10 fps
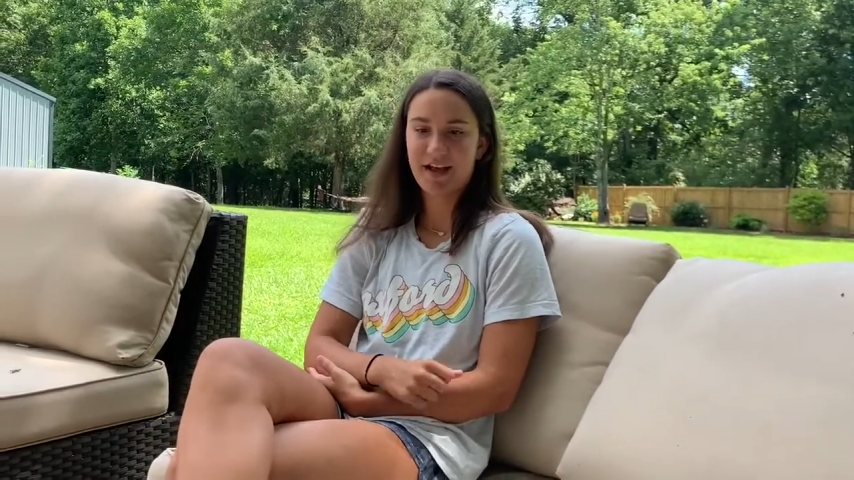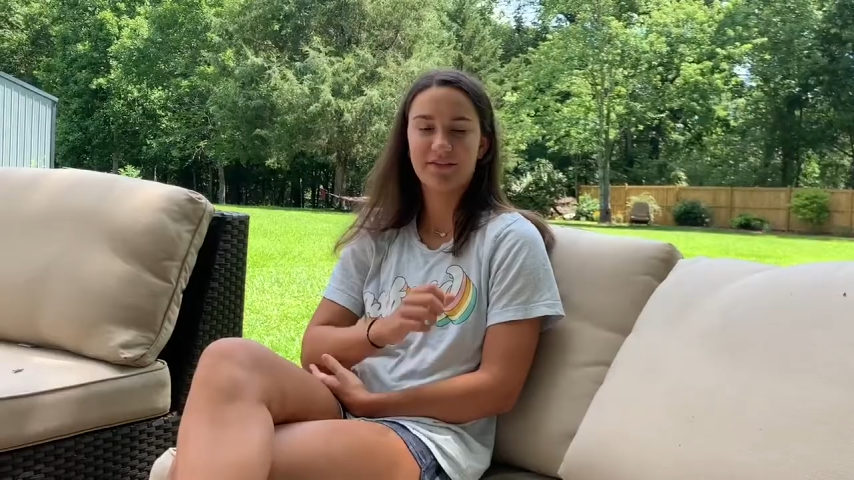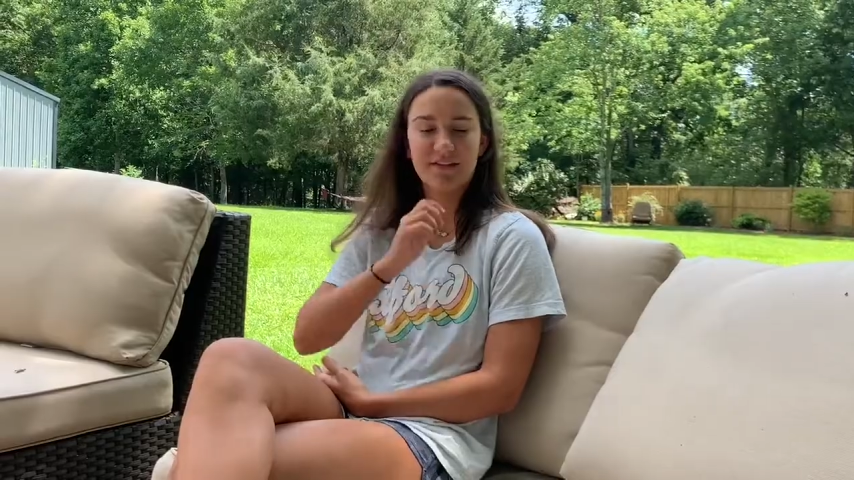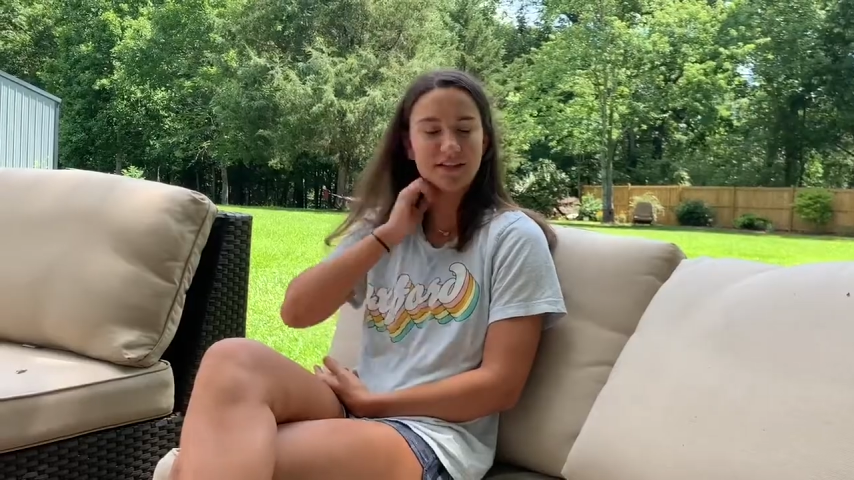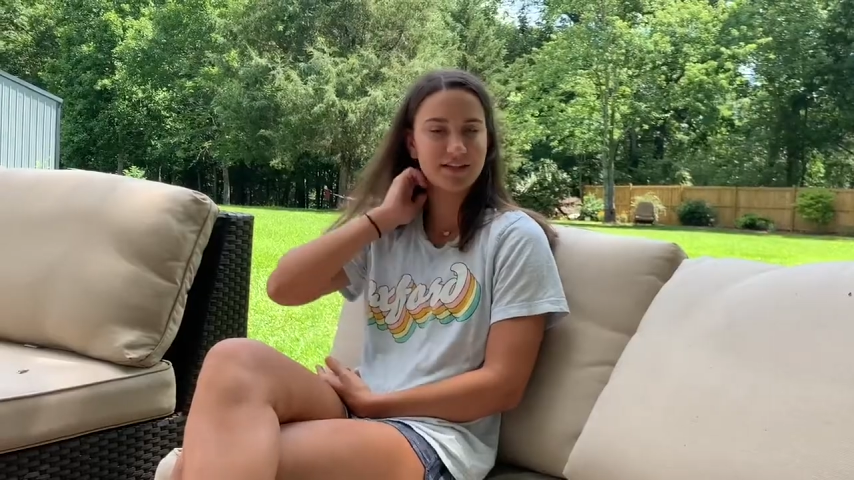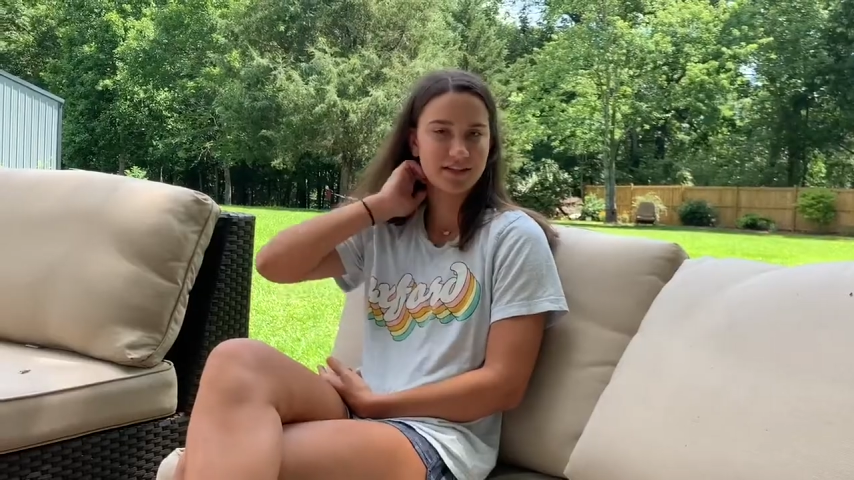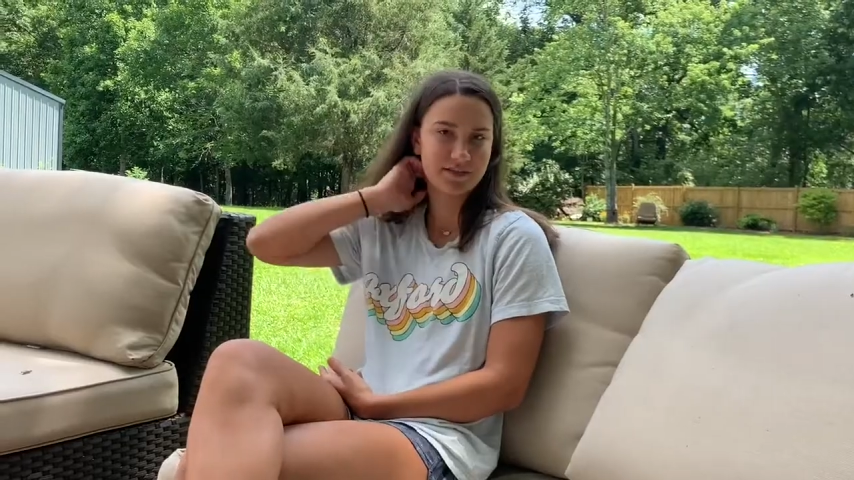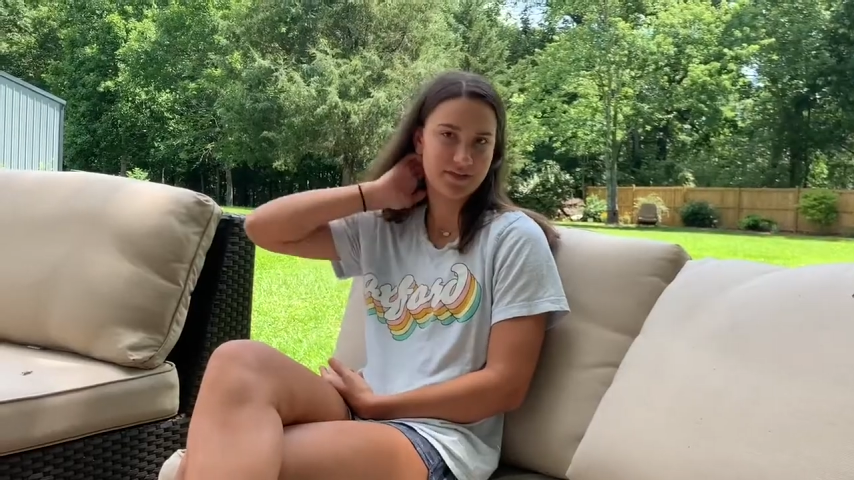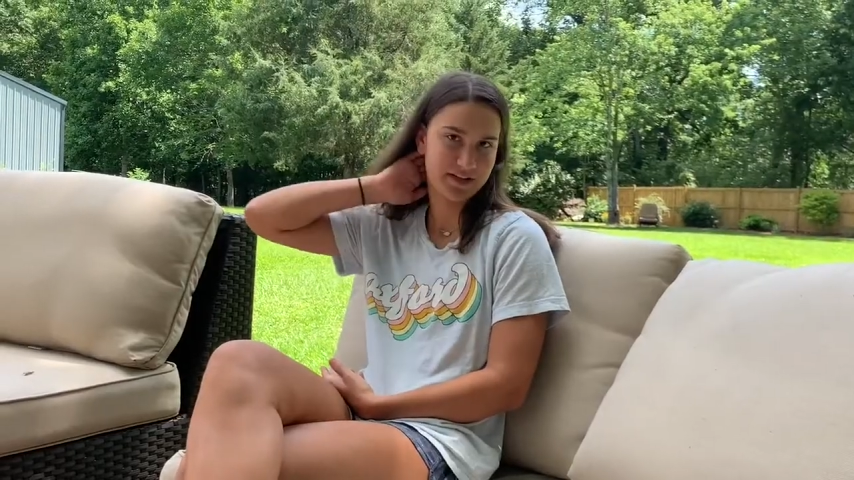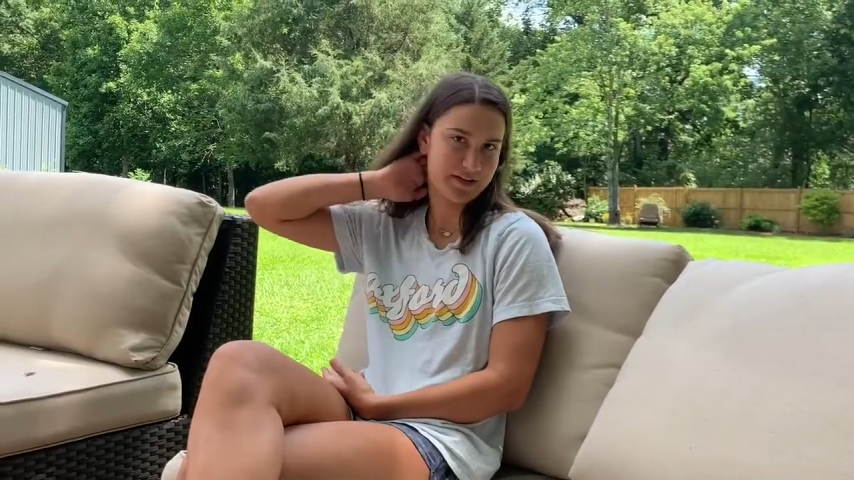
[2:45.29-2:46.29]
laugh and he's
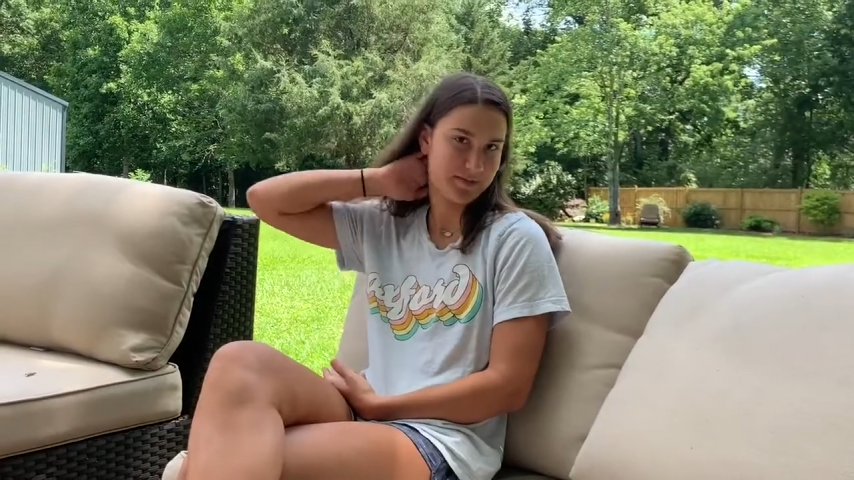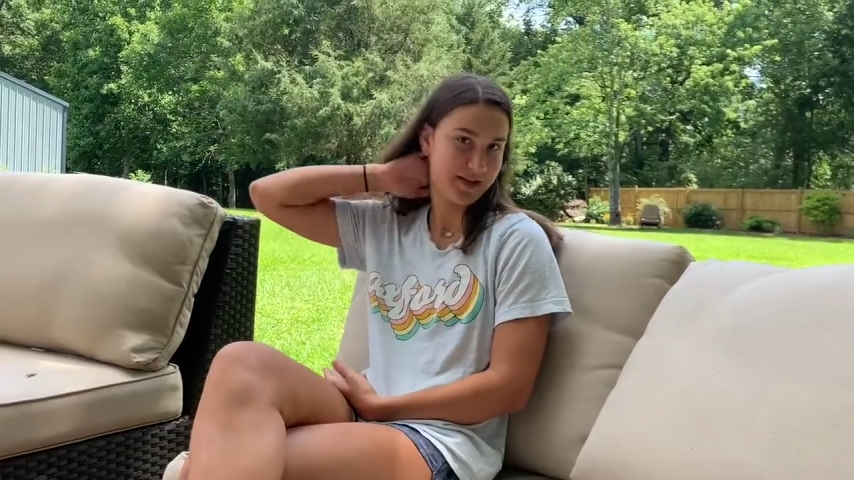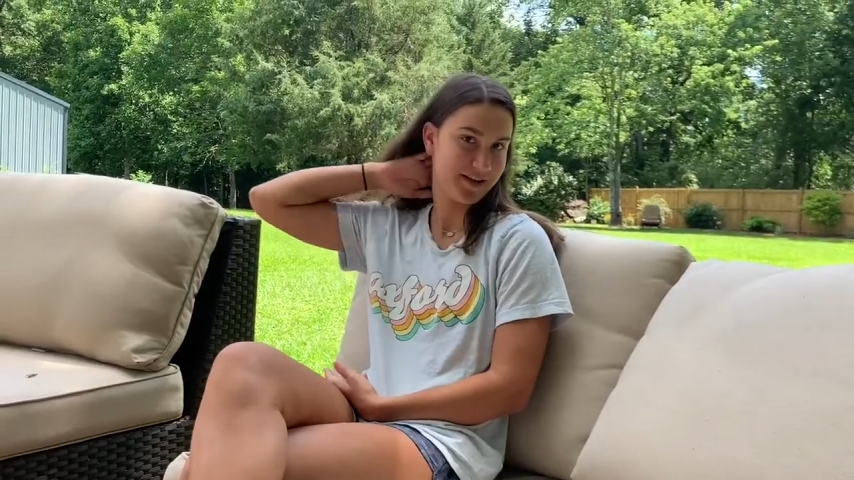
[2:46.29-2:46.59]
just fun to be